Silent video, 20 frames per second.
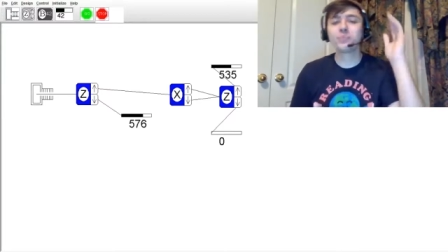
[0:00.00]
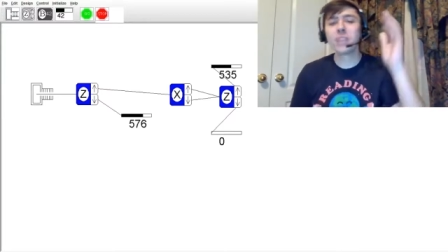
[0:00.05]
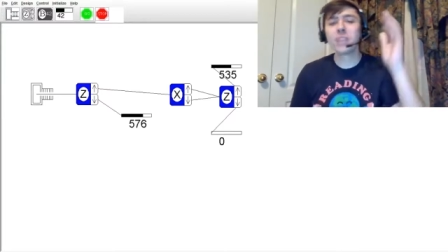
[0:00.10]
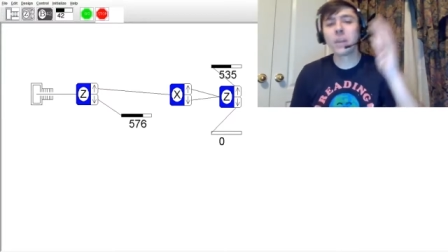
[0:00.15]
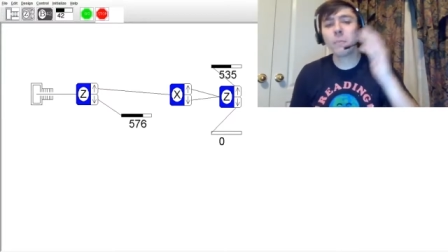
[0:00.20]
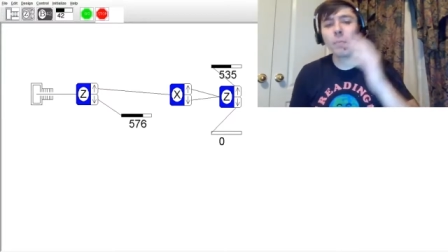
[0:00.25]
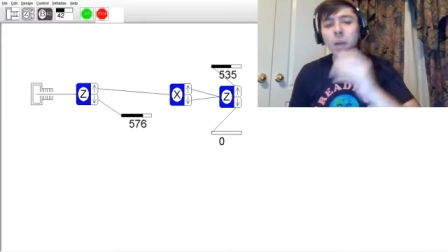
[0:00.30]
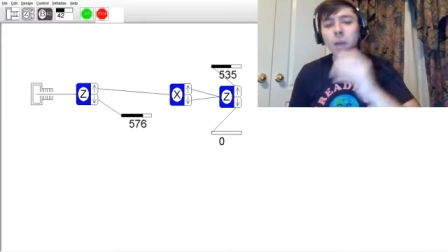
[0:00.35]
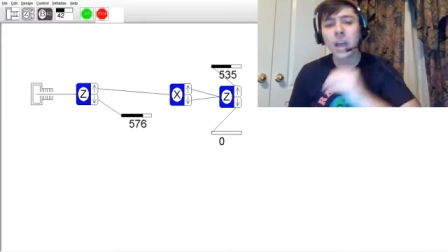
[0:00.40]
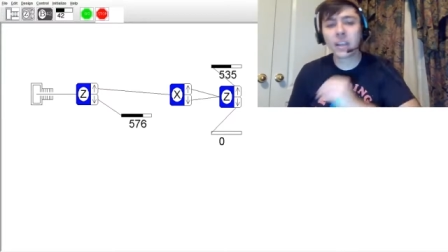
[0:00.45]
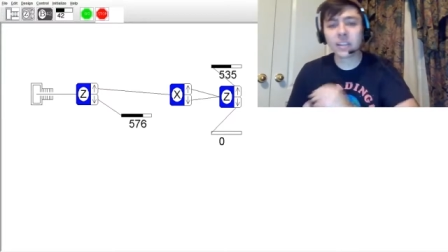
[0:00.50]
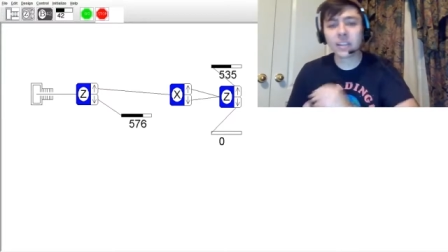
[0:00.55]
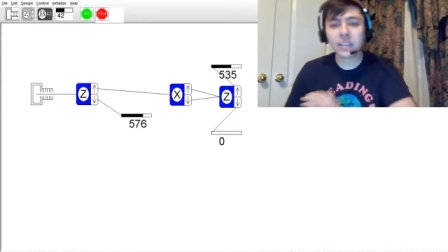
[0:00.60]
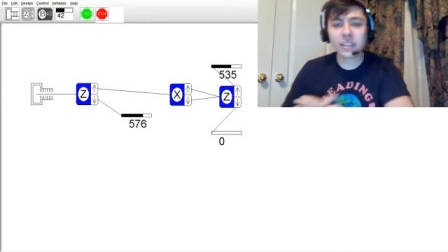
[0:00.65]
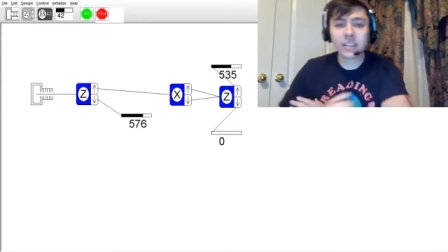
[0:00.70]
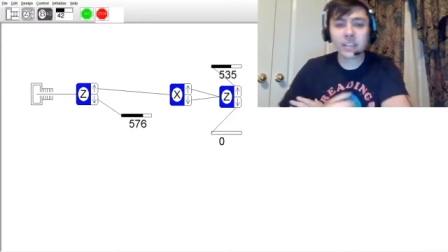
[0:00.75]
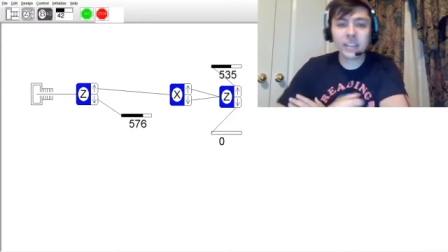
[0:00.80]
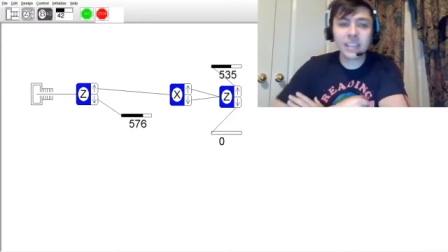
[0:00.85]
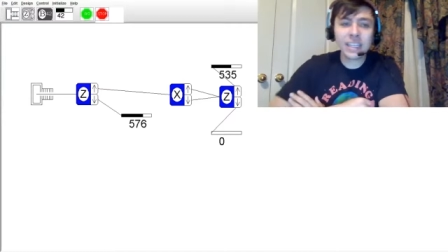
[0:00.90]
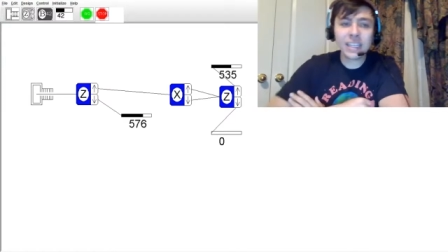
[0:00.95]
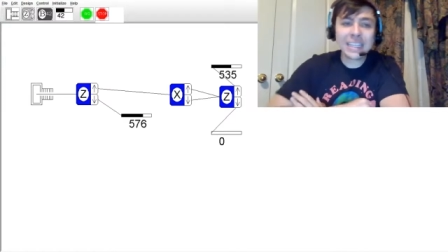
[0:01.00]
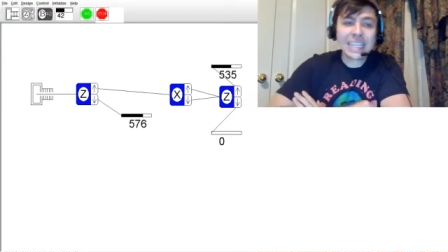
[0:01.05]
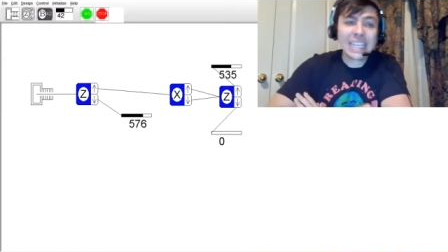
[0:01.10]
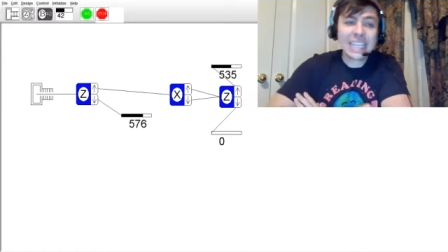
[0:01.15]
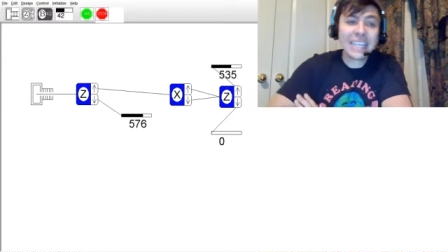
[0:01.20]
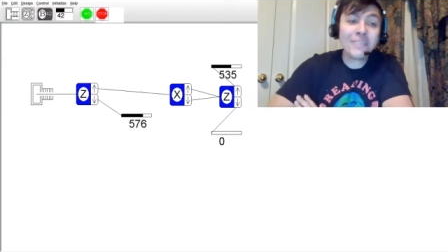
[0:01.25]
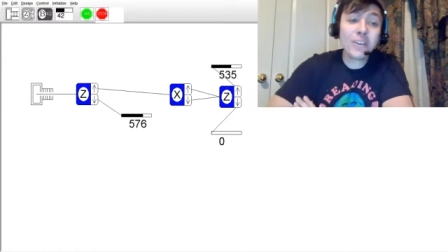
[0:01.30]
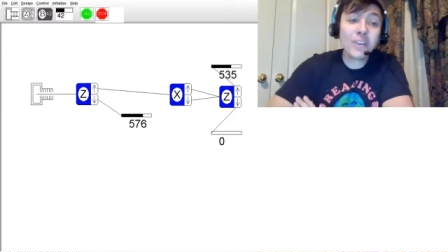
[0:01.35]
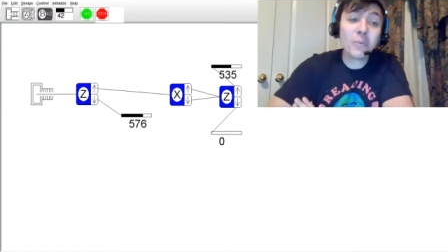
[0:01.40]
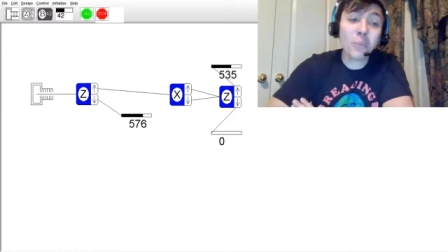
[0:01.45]
But
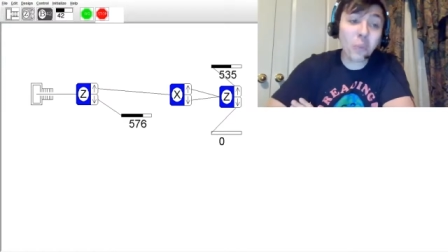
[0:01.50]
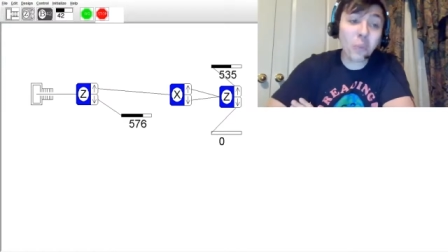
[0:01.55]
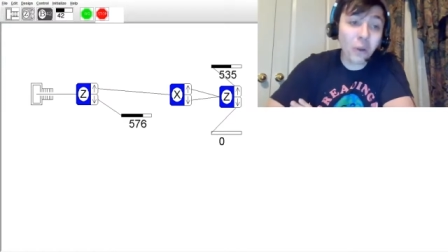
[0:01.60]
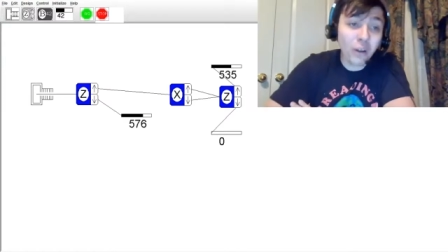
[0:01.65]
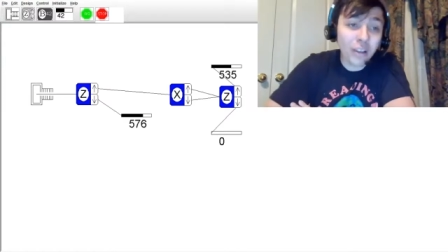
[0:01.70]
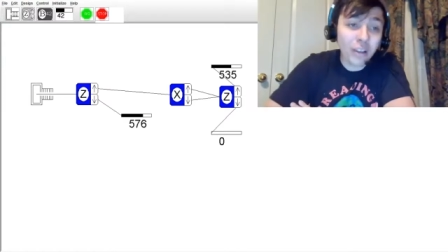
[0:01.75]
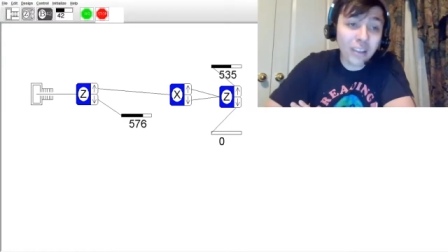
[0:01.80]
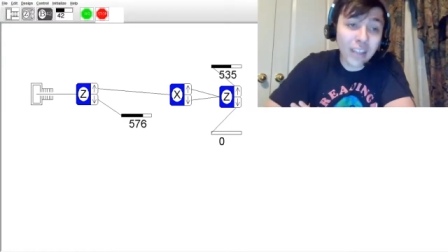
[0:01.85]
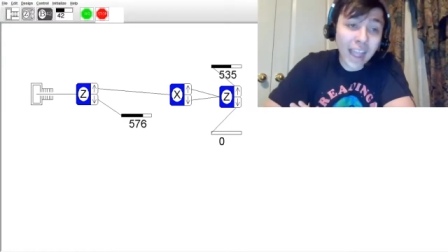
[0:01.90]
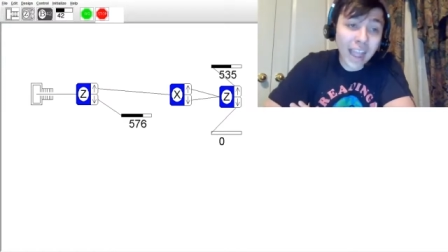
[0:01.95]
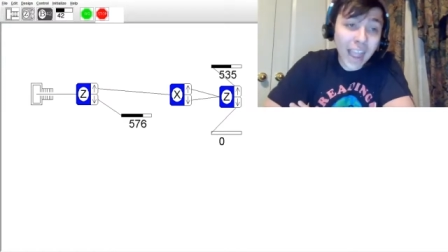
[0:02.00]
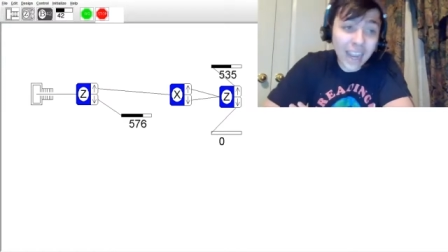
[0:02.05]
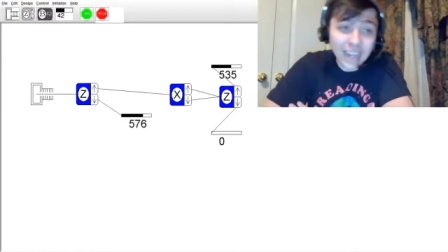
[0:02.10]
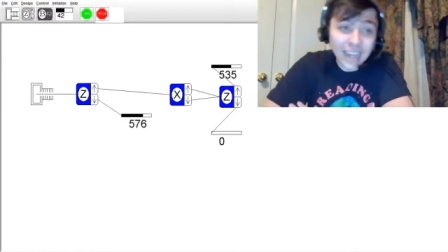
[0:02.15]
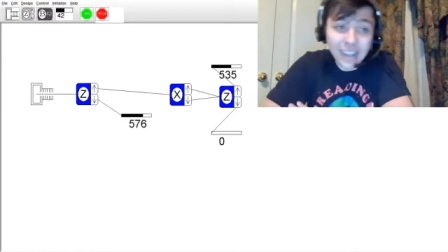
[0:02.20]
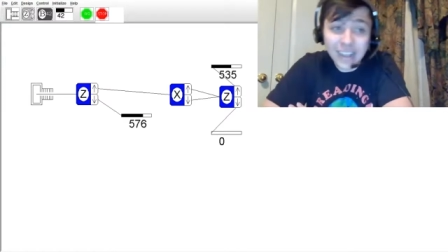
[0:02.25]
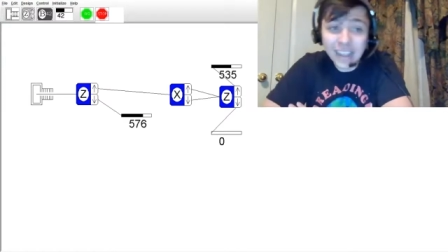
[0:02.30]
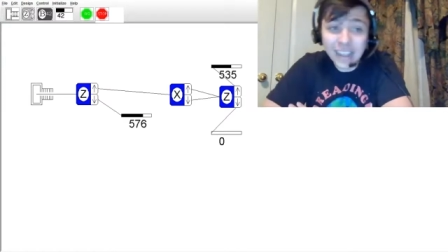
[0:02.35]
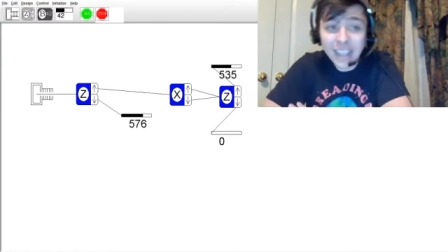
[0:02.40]
even worse, guys,